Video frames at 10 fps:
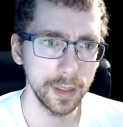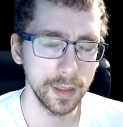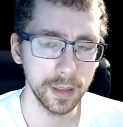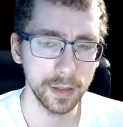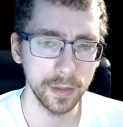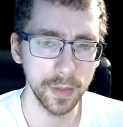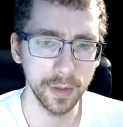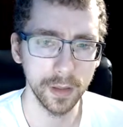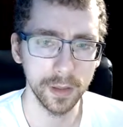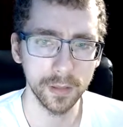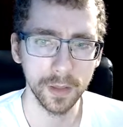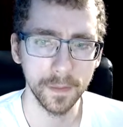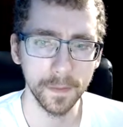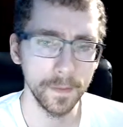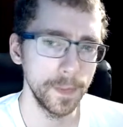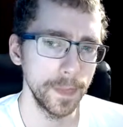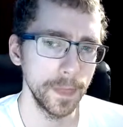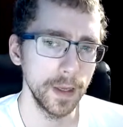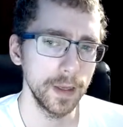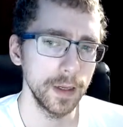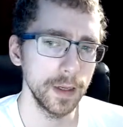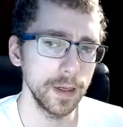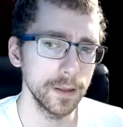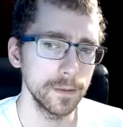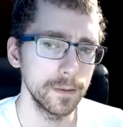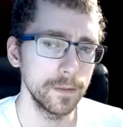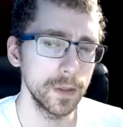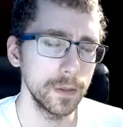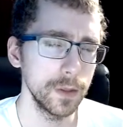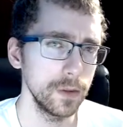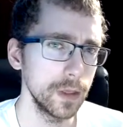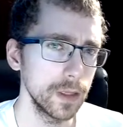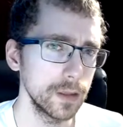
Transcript: I could be wrong, but anyhow, let me know what you think.